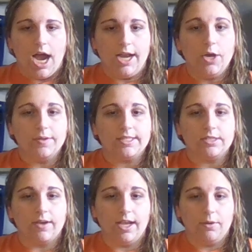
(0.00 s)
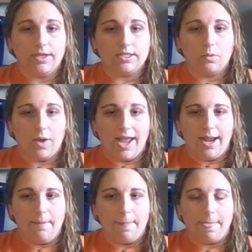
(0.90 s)
I know it's still 8 weeks
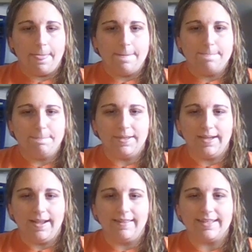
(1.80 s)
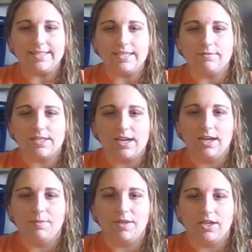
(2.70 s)
away, but that's enough
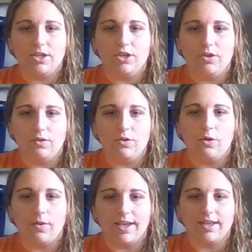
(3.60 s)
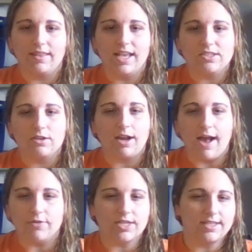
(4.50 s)
time that you know, like they started
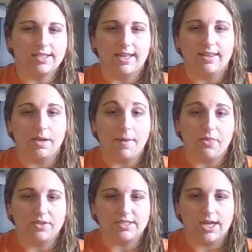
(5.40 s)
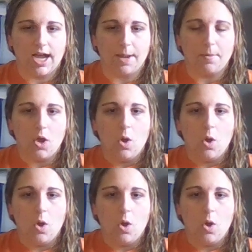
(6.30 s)
advertising, I think, about this time